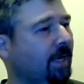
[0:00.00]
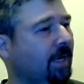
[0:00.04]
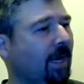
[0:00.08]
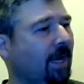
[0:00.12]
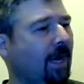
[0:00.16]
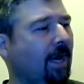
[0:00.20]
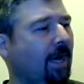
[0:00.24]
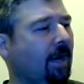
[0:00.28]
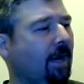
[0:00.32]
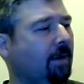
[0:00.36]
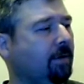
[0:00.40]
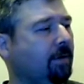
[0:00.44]
they
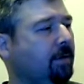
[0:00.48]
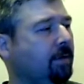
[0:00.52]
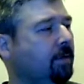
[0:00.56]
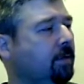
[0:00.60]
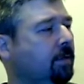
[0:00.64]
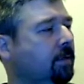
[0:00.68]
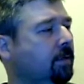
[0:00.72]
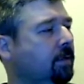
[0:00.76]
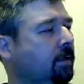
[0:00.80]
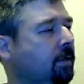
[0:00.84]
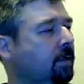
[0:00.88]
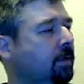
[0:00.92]
are.
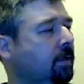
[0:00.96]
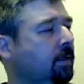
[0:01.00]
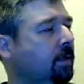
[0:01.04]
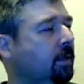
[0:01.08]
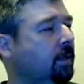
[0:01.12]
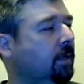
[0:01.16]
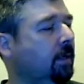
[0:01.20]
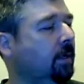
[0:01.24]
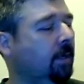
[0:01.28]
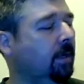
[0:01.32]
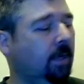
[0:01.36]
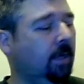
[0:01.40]

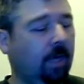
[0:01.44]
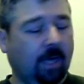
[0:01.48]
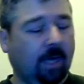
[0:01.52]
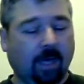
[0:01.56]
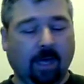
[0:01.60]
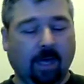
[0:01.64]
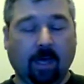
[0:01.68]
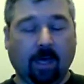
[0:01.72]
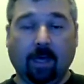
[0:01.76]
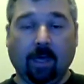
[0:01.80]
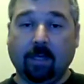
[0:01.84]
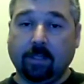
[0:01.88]

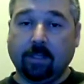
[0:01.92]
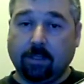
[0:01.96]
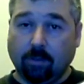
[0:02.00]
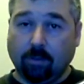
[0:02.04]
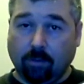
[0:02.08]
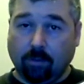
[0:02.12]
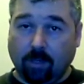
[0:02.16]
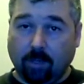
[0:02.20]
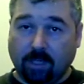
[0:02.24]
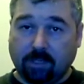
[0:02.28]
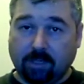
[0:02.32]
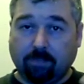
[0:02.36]

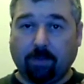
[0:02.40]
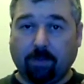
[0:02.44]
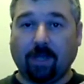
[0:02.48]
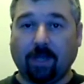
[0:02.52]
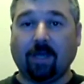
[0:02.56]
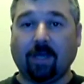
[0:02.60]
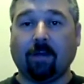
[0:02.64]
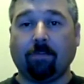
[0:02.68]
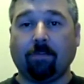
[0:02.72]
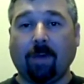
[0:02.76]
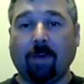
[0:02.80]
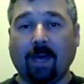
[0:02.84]
So
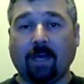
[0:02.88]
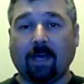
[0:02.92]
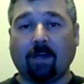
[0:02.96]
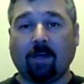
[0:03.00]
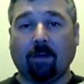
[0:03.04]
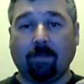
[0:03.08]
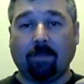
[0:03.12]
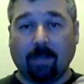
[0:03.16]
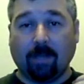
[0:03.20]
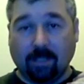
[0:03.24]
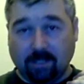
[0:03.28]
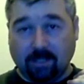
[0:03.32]
Springer
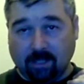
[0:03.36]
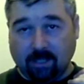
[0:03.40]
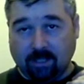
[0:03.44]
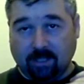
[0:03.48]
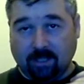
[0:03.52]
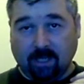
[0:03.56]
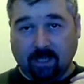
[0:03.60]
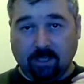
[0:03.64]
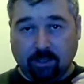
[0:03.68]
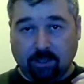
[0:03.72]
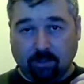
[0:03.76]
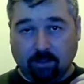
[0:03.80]
backup is
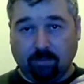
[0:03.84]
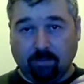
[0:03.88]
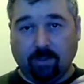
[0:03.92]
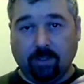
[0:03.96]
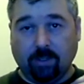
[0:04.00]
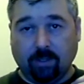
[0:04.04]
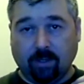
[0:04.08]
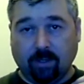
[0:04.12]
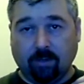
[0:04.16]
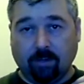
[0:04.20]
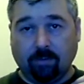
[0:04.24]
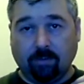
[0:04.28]
essential
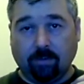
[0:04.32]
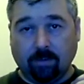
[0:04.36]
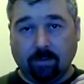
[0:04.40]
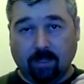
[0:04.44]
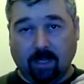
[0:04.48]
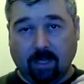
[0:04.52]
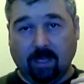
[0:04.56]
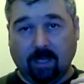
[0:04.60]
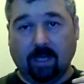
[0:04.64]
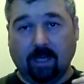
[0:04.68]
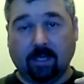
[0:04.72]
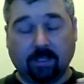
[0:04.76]
when you're
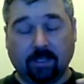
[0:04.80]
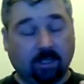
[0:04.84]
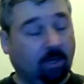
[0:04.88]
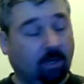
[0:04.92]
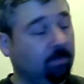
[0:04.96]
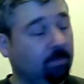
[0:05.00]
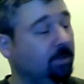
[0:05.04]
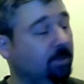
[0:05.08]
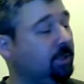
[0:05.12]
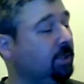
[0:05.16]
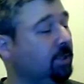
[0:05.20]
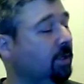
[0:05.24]
out
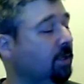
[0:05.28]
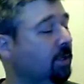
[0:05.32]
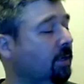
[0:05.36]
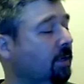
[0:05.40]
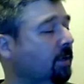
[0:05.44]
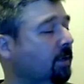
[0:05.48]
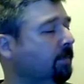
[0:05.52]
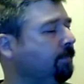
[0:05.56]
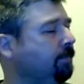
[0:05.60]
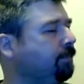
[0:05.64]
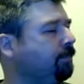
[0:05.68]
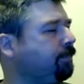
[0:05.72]
skirmishing a
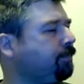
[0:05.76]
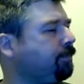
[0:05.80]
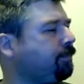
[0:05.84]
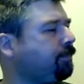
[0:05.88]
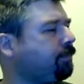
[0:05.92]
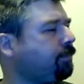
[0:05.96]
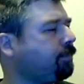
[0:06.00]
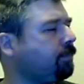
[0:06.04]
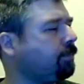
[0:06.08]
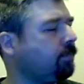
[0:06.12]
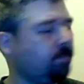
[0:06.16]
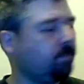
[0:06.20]
lot.
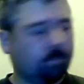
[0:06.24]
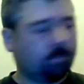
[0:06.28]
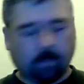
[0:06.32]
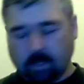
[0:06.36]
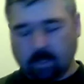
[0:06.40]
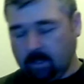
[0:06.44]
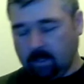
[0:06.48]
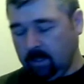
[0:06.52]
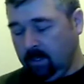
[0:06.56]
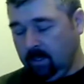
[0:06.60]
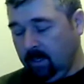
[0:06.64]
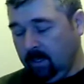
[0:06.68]

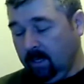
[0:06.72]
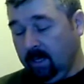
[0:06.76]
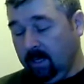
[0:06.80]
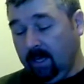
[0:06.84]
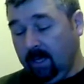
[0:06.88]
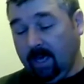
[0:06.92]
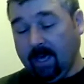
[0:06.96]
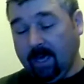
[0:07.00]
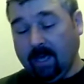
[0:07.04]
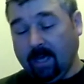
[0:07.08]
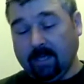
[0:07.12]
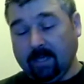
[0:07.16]

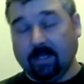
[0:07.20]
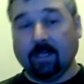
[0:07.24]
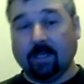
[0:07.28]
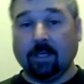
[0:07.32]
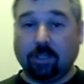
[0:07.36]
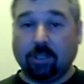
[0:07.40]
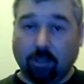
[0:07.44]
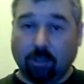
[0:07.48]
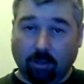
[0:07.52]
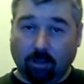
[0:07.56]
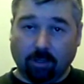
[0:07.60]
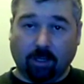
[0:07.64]
And
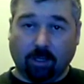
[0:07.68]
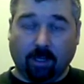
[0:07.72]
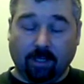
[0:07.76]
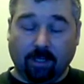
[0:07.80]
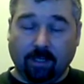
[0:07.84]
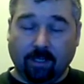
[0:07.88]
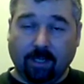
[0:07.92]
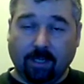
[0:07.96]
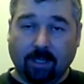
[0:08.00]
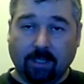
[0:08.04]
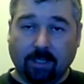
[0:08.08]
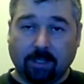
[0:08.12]
the
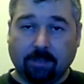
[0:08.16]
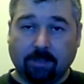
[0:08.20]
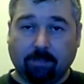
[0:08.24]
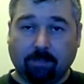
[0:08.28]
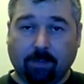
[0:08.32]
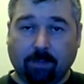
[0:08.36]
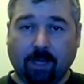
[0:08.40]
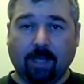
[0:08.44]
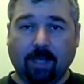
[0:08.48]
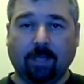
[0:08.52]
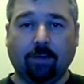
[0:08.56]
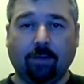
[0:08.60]
shotgun is
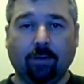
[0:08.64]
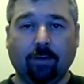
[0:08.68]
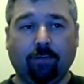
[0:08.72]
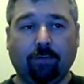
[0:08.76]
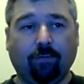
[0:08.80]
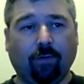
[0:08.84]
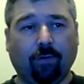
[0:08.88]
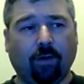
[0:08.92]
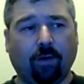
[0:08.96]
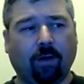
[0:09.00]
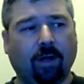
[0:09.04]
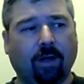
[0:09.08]
pretty good
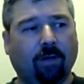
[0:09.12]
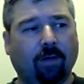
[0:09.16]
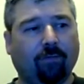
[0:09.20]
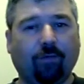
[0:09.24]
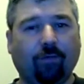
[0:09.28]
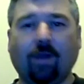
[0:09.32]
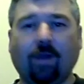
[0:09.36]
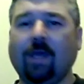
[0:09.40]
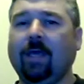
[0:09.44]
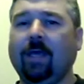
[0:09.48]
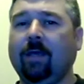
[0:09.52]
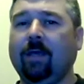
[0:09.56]
for a
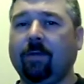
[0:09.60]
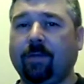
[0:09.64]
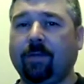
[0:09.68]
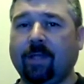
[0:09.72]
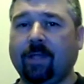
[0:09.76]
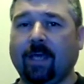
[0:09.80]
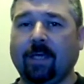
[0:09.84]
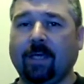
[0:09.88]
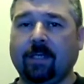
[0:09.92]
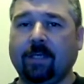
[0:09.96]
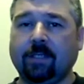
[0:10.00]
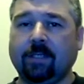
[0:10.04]
variety of
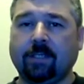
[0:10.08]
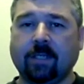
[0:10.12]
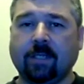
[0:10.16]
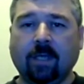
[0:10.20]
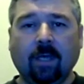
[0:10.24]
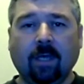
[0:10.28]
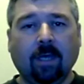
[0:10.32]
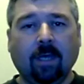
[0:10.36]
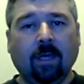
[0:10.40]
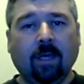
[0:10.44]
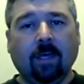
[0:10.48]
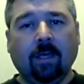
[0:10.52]
things.
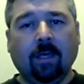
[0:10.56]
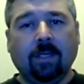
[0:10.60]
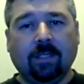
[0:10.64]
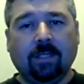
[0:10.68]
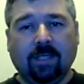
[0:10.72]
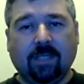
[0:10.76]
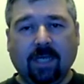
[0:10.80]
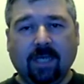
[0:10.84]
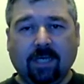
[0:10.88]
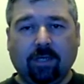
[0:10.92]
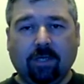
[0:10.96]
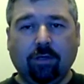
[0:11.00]

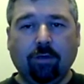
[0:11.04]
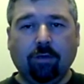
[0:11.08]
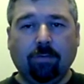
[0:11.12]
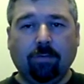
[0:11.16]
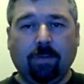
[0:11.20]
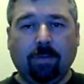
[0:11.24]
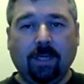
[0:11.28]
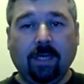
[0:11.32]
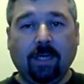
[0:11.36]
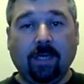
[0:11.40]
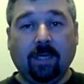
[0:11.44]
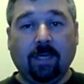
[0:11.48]

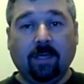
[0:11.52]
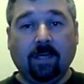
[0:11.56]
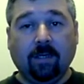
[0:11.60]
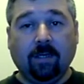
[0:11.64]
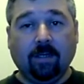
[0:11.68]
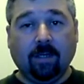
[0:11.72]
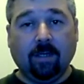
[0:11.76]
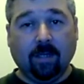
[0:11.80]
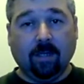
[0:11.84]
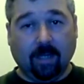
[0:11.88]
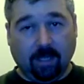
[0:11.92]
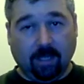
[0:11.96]
CQB
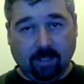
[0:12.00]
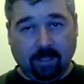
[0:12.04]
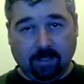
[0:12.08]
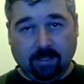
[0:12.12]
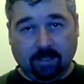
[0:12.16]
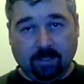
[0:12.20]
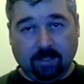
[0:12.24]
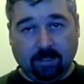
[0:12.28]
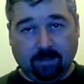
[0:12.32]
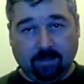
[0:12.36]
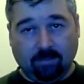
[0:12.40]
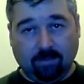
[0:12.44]

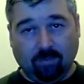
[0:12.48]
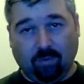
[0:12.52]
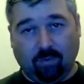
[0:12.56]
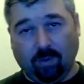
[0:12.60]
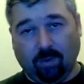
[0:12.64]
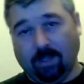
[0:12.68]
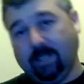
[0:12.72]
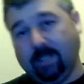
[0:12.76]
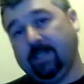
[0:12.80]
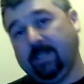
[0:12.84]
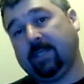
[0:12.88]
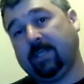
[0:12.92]
is
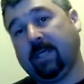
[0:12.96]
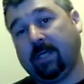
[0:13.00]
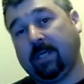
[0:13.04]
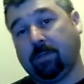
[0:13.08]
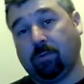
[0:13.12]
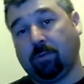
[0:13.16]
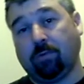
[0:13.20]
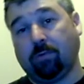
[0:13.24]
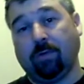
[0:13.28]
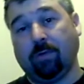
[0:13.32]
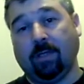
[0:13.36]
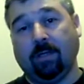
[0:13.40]
what these
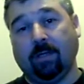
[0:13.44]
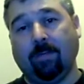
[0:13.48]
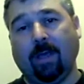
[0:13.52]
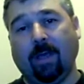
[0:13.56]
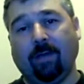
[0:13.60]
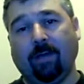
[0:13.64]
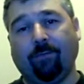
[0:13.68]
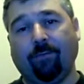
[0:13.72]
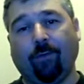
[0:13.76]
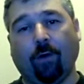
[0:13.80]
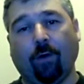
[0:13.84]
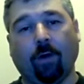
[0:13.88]
things were really
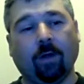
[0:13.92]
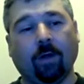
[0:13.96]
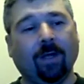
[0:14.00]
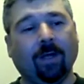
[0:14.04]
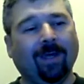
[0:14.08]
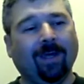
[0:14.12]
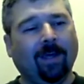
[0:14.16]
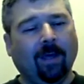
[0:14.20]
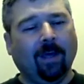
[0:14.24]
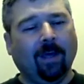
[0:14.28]
made for.